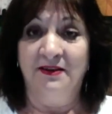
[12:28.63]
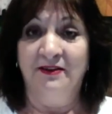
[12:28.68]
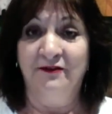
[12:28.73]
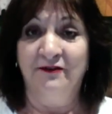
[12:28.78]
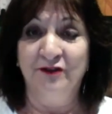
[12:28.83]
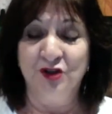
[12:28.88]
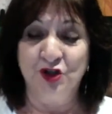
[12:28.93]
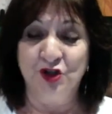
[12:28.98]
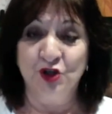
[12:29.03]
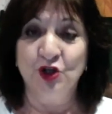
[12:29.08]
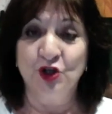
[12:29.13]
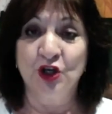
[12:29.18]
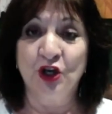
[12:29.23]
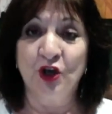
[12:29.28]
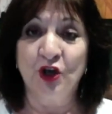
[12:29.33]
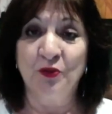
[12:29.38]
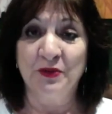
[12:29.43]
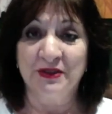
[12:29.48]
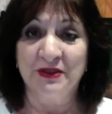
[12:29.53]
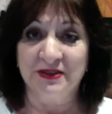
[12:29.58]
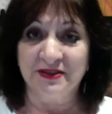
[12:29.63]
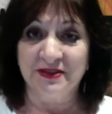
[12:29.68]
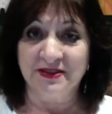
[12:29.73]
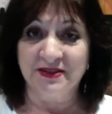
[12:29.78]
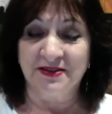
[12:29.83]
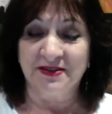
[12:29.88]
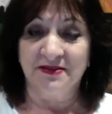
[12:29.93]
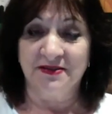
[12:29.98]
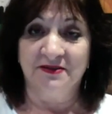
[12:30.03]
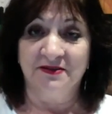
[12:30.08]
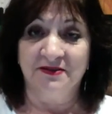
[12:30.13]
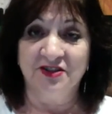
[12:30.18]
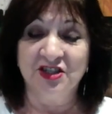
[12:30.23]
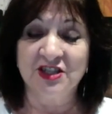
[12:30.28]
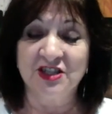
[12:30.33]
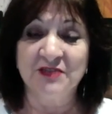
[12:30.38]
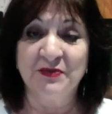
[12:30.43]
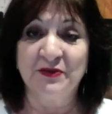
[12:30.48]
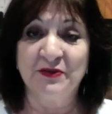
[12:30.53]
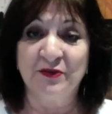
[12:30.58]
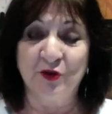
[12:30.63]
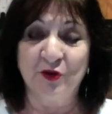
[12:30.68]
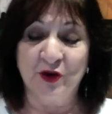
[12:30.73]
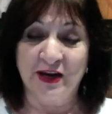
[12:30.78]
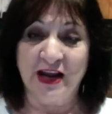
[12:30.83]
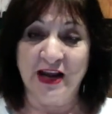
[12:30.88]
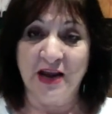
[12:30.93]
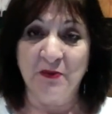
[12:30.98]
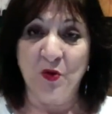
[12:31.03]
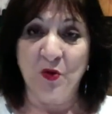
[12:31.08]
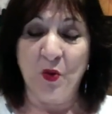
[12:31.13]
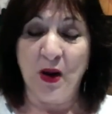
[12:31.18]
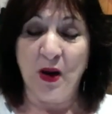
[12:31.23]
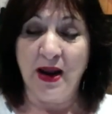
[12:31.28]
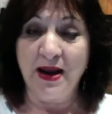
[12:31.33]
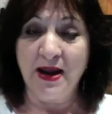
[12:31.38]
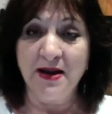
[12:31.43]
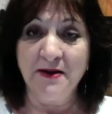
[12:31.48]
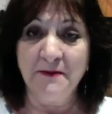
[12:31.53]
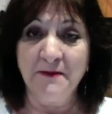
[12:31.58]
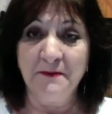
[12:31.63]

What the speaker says: for 2 kilometres just before he came away.